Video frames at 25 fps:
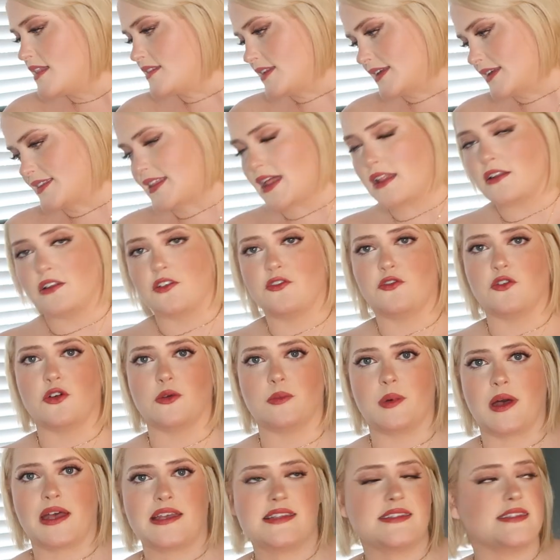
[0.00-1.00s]
like that little four
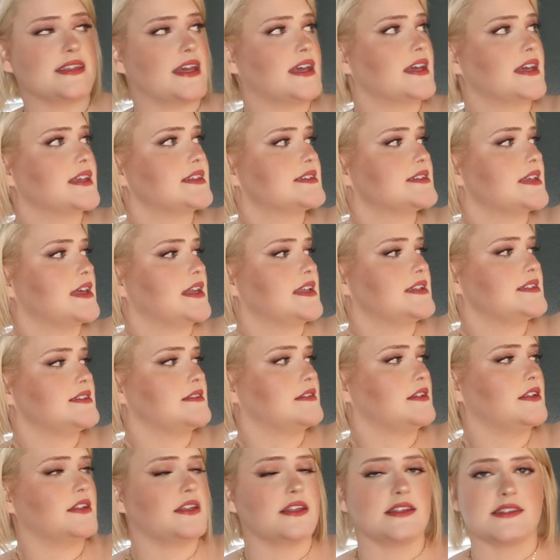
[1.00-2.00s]
by six and it
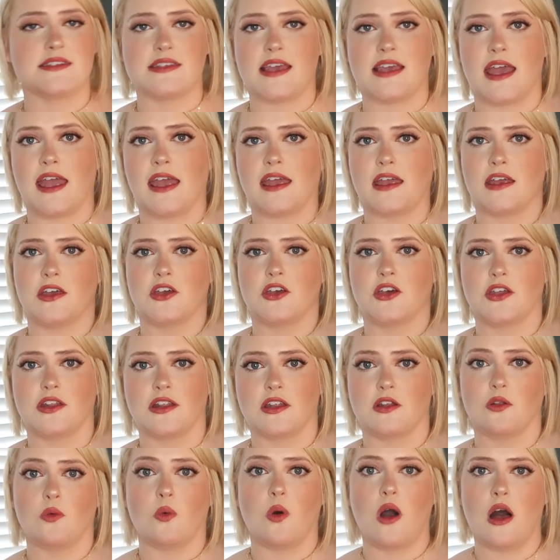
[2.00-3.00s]
is a good
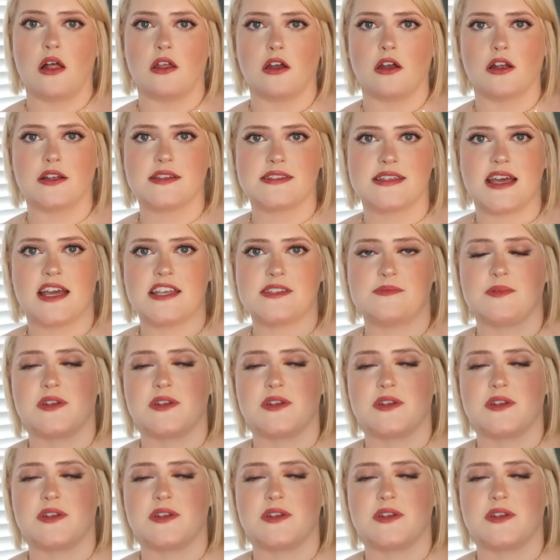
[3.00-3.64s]
little wall art size